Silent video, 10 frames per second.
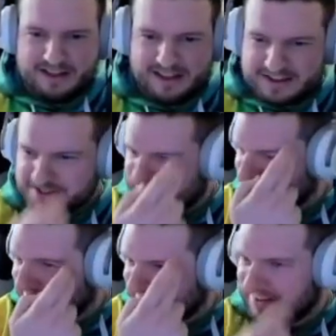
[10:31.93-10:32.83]
Thanks.
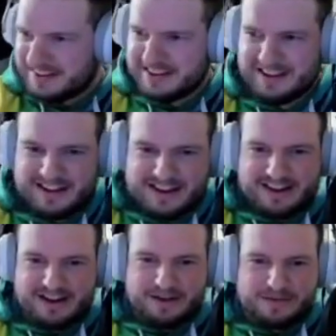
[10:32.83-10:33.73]

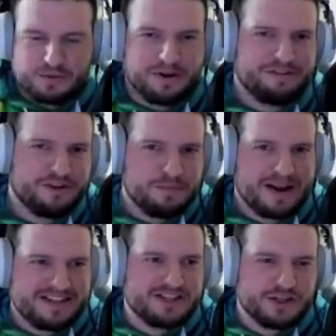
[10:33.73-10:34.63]
One of the few
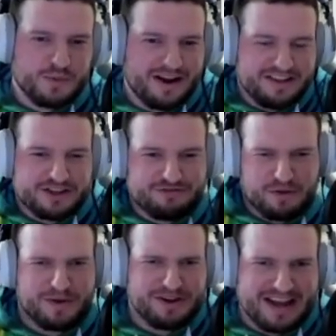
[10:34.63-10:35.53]
places as well in this
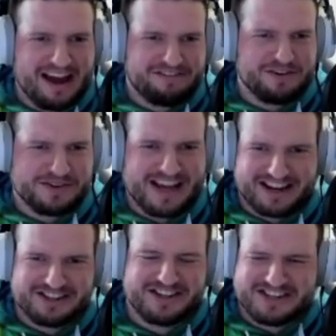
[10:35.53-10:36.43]
run where you get a few
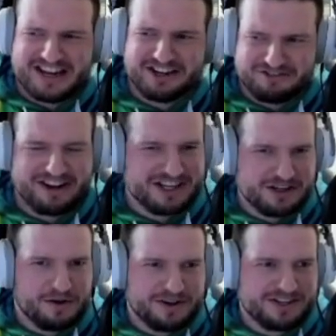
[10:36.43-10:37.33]
seconds to take a drink,
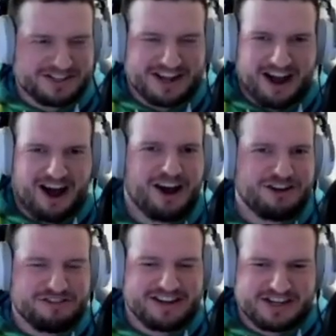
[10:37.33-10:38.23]
so I just
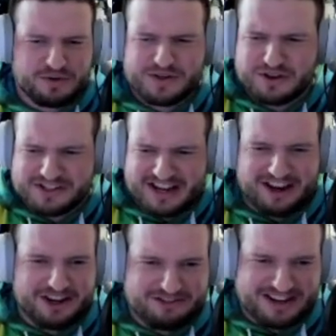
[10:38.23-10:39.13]
hydrated. Always got to stay
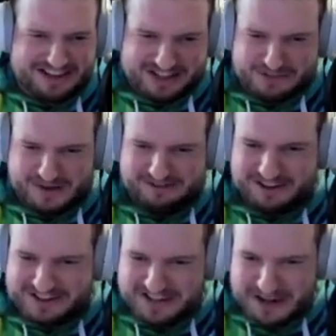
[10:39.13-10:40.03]
hydrated as speedrunners.